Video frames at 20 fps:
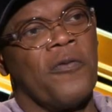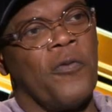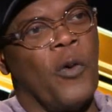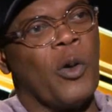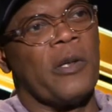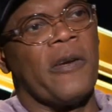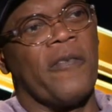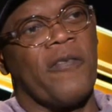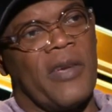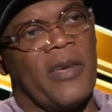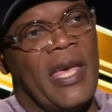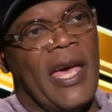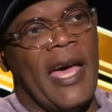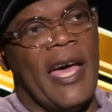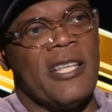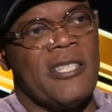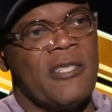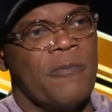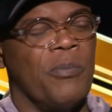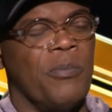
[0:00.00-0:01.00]
was four different
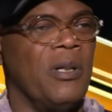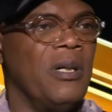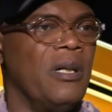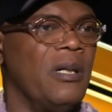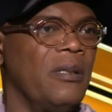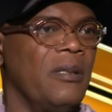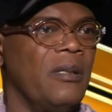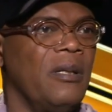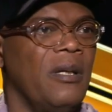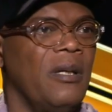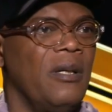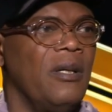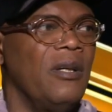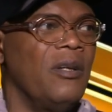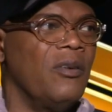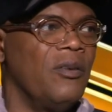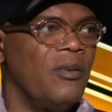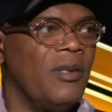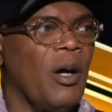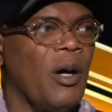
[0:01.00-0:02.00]
cats, but
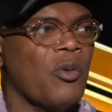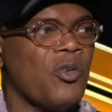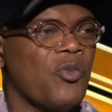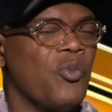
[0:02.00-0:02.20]
that